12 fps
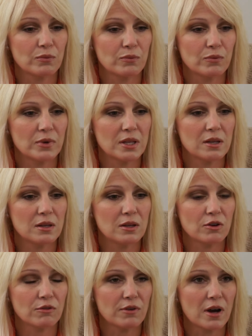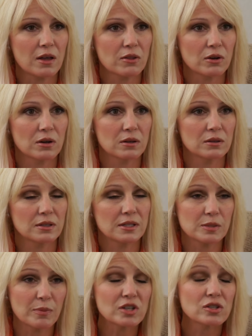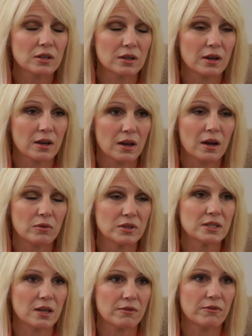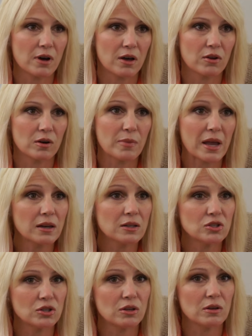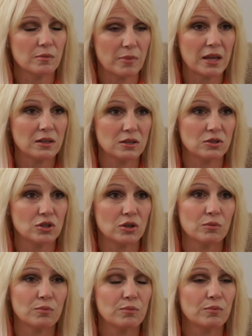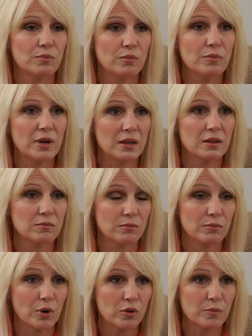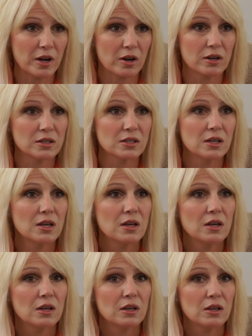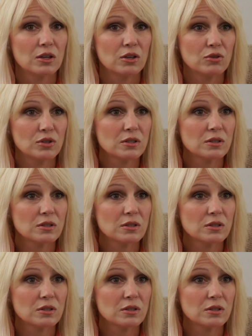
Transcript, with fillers: When your father, especially I would say a father, abandons you, but both parents, you